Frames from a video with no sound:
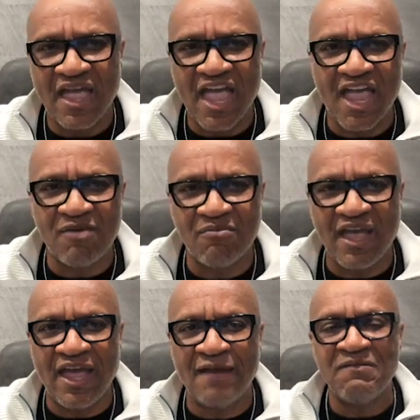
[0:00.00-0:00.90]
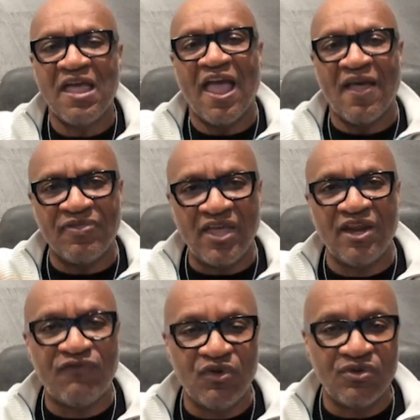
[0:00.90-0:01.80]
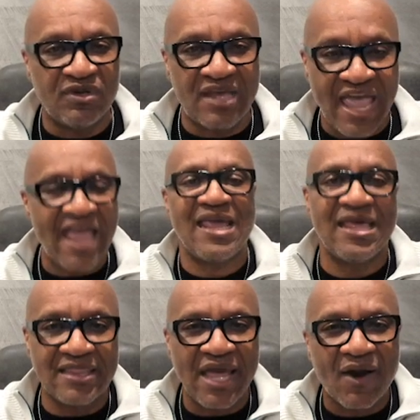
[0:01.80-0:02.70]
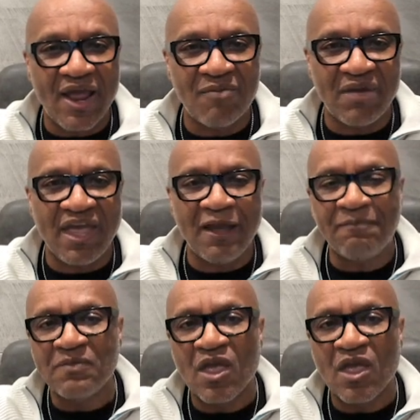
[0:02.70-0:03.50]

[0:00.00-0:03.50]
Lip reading: Amen. And then if you can't get there, amen,